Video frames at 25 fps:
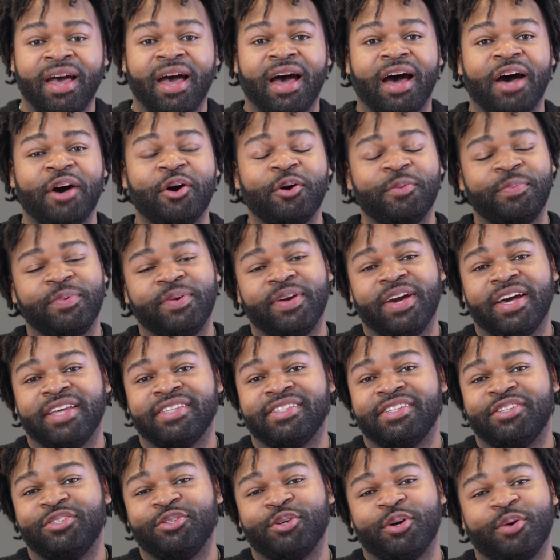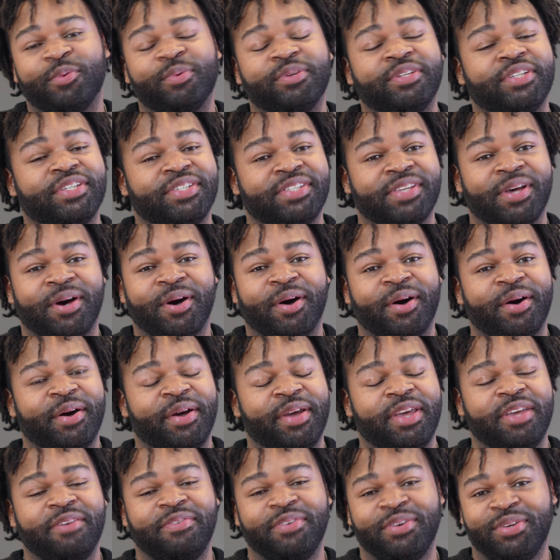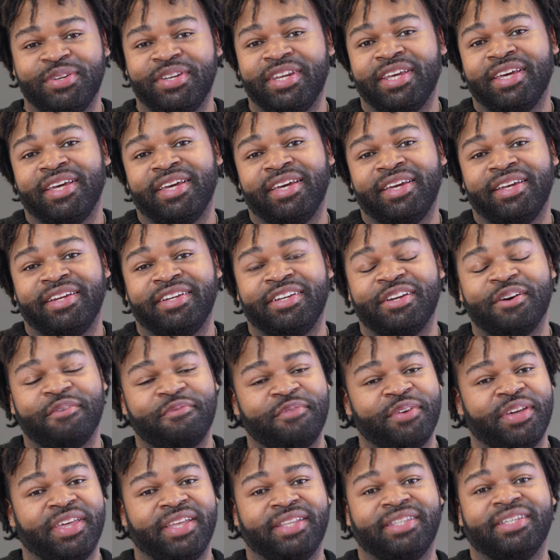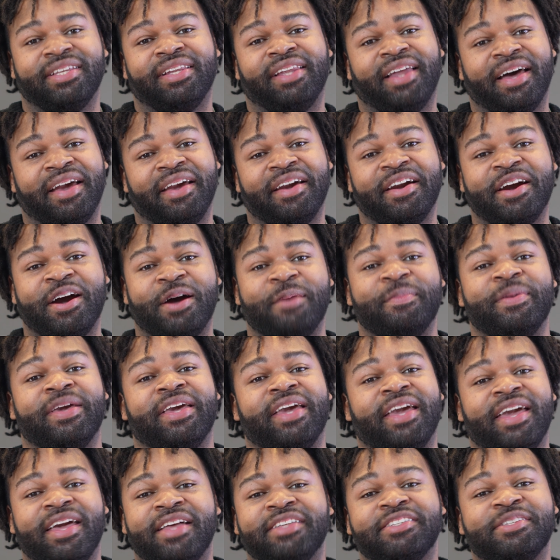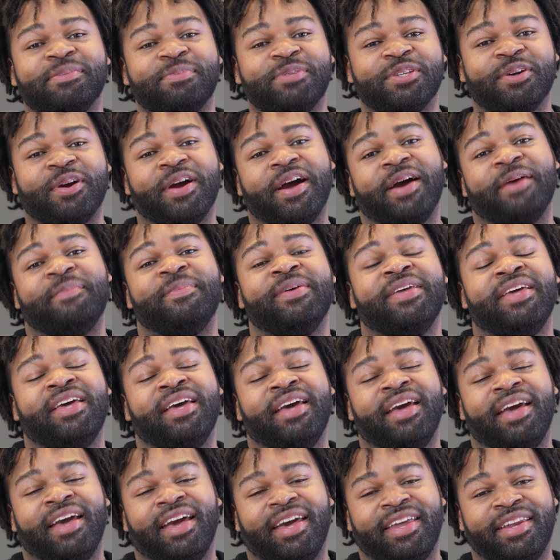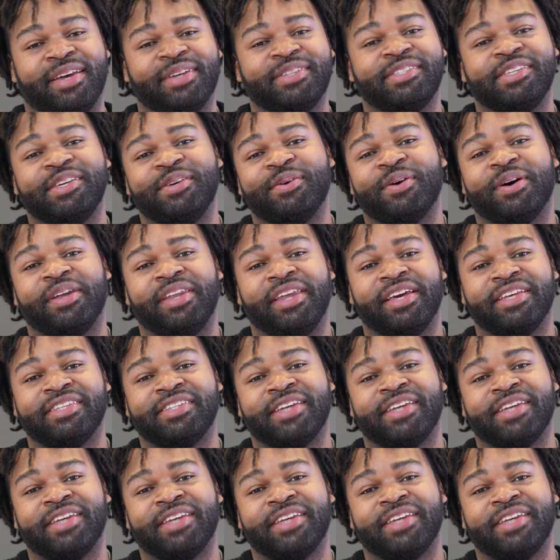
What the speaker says: I hope you guys enjoyed what you saw. If you did, don't forget to like, comment, and subscribe, and I'll see you all next